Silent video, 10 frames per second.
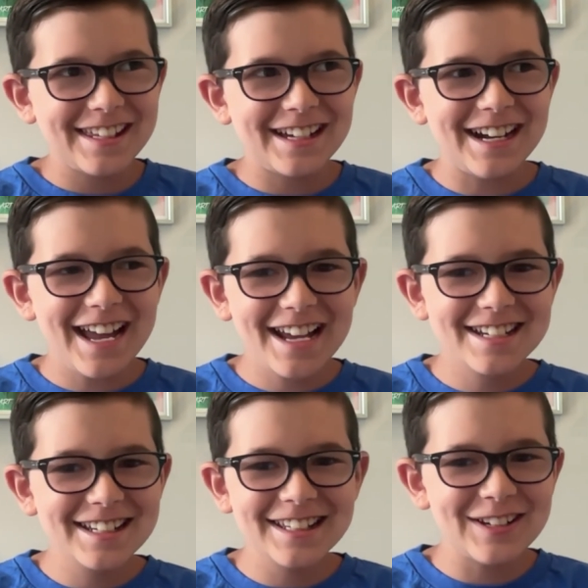I
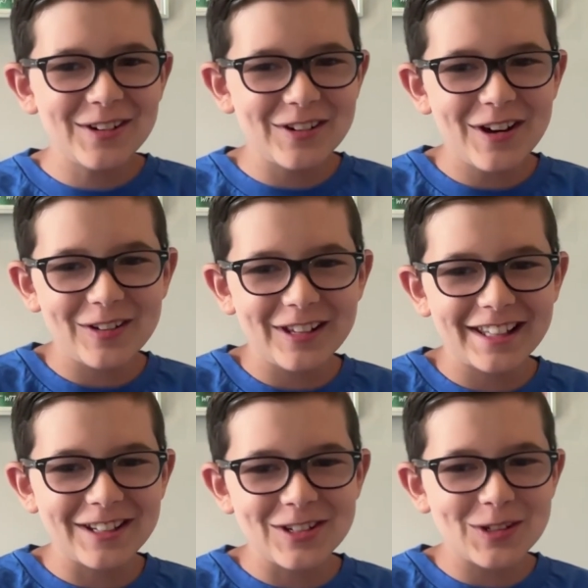actually don't know.
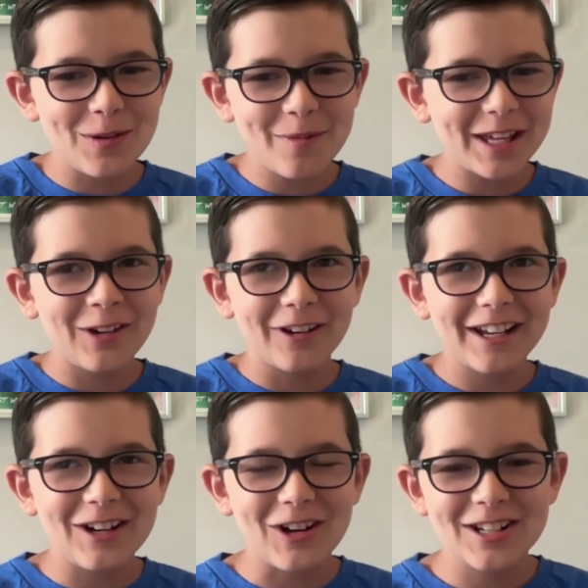Like, there's so many
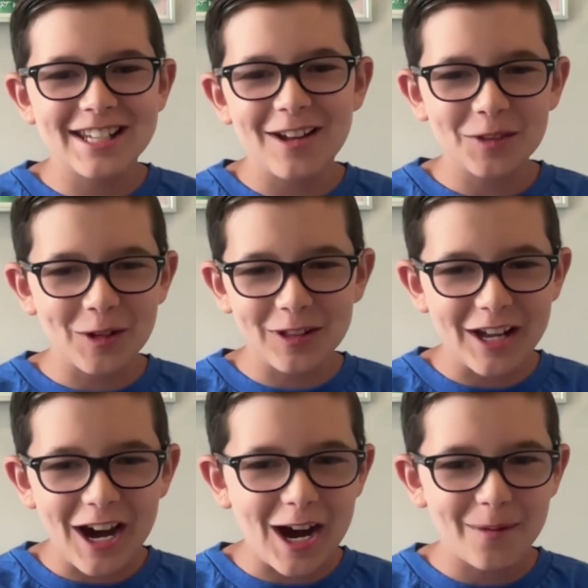great cards out there in the
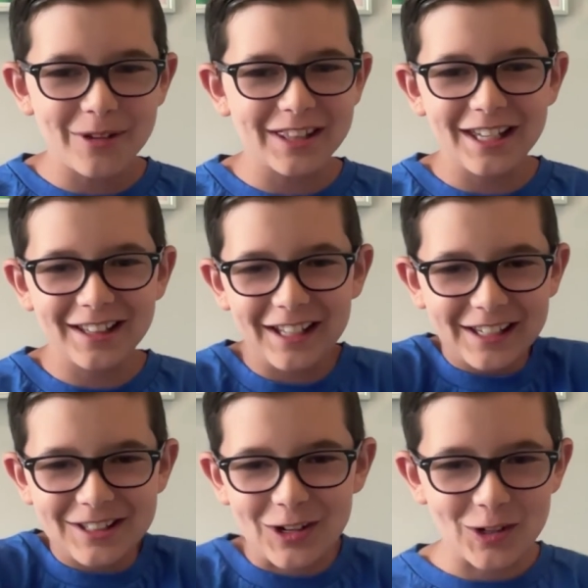hobby that,
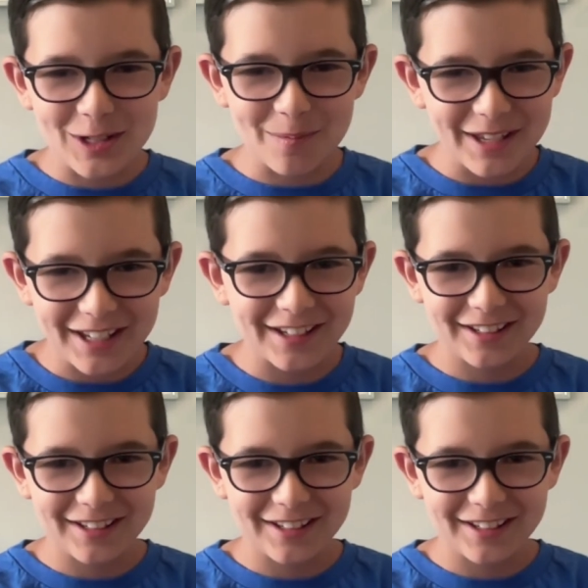like, it's hard to pick.